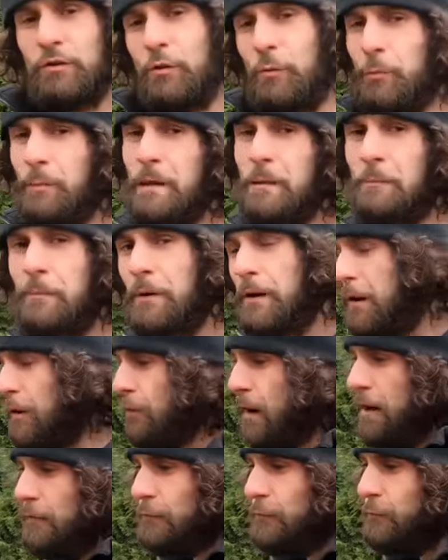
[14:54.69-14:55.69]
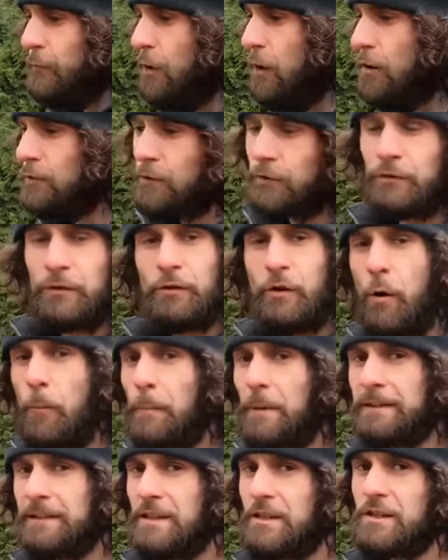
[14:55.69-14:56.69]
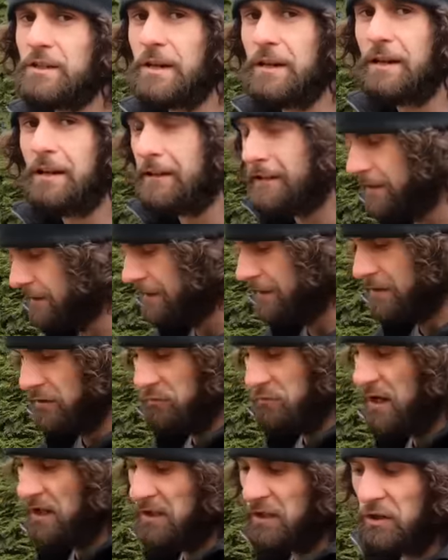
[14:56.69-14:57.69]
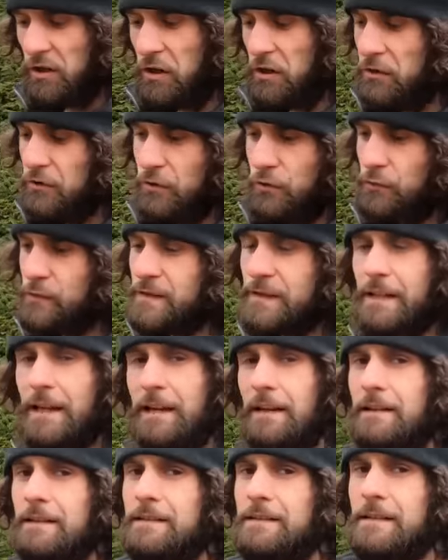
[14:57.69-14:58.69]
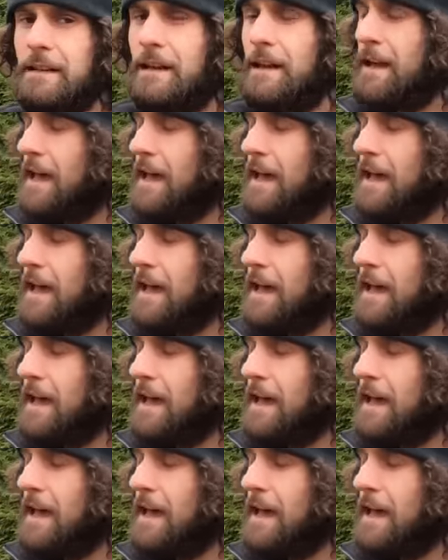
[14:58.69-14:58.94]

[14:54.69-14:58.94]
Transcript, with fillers: new people around the world on the competition, you're gonna learn new skills,